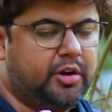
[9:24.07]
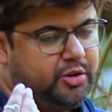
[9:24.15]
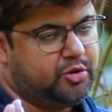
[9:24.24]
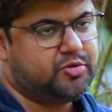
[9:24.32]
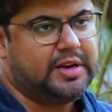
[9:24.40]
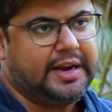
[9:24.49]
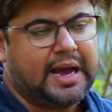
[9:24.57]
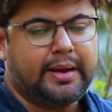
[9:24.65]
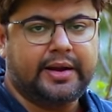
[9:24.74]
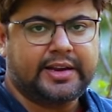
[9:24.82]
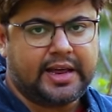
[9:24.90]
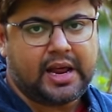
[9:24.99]
Usually
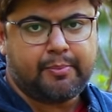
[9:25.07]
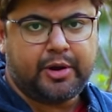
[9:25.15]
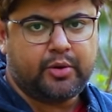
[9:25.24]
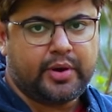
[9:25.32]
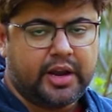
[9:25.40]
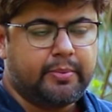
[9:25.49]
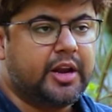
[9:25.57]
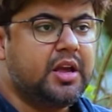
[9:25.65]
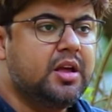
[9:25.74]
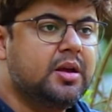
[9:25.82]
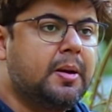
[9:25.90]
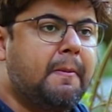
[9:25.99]
it can happen to
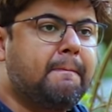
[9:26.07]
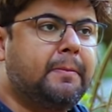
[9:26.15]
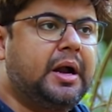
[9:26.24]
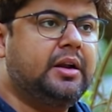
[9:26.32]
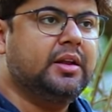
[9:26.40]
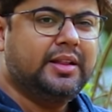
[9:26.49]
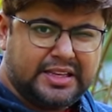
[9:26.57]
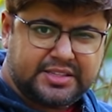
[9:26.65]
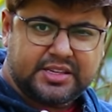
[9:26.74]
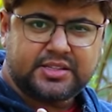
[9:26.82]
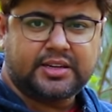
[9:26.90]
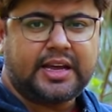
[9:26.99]
anybody. But
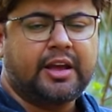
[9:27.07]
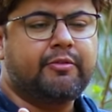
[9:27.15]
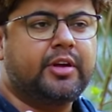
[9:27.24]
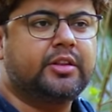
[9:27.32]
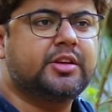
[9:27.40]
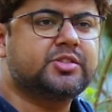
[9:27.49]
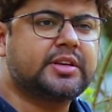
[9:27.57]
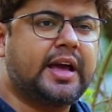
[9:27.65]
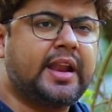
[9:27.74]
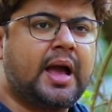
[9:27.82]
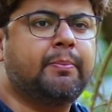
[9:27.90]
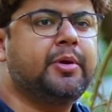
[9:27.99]
this is the time when this
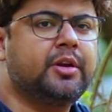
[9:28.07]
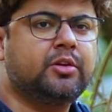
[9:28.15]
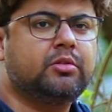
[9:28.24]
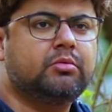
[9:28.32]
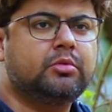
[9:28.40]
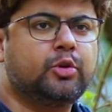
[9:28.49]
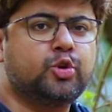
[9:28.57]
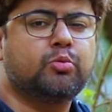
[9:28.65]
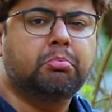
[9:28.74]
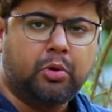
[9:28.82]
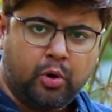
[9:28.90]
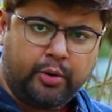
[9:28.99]
can happen to you
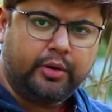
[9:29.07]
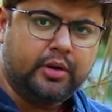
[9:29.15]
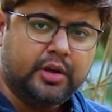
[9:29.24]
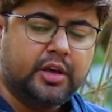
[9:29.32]
more